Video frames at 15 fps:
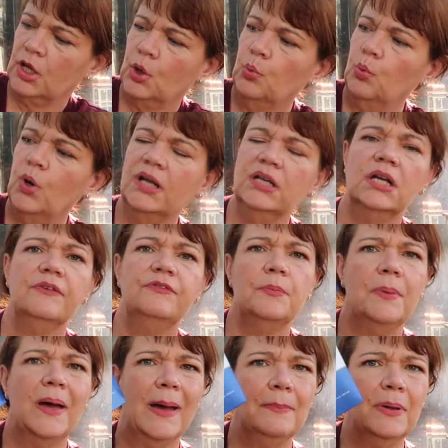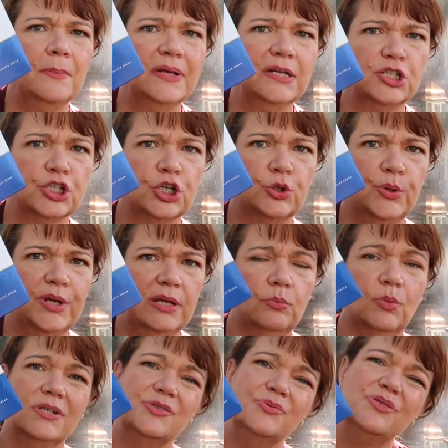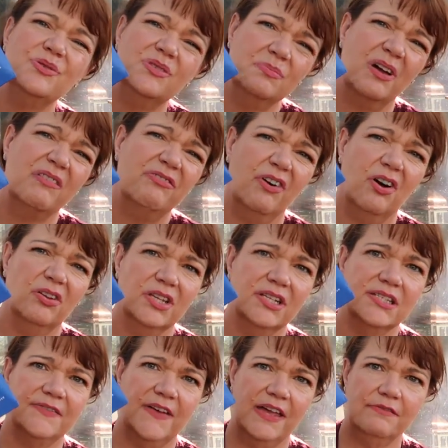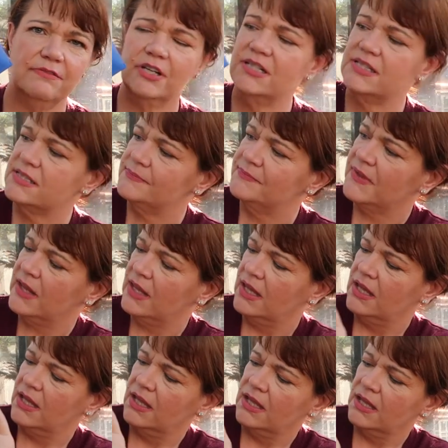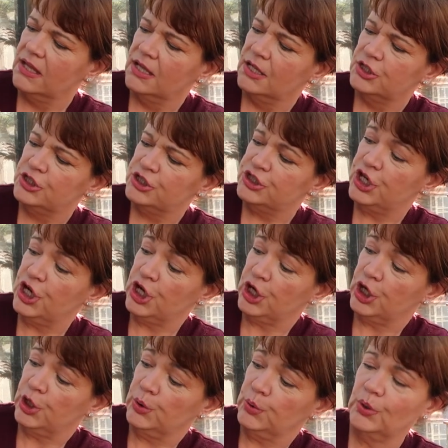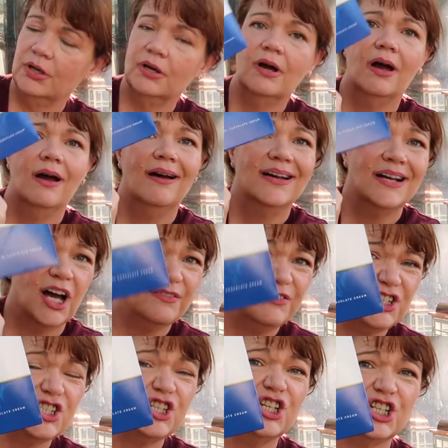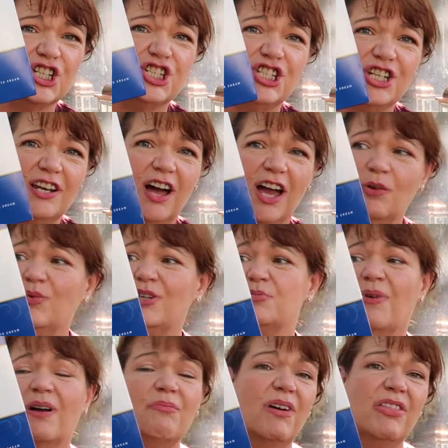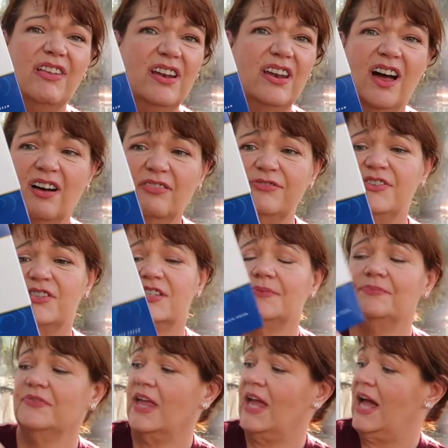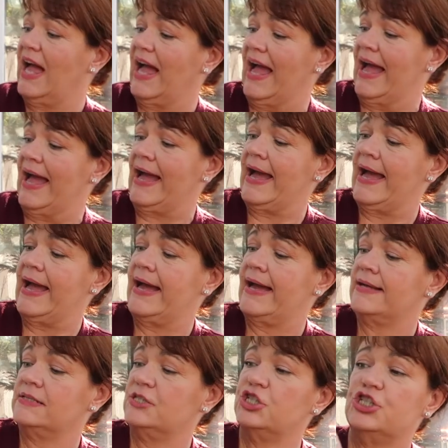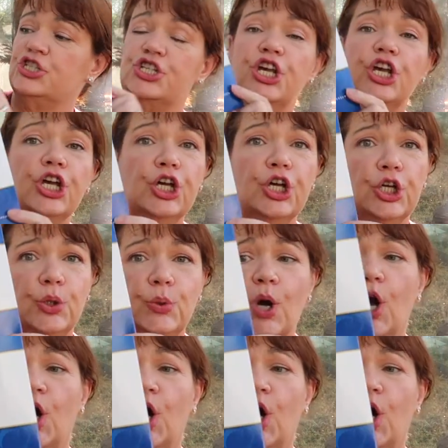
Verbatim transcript: one of the peppermint cream ones, which was my father's favourite. Two of the Turkish delight, which my mother loves. And two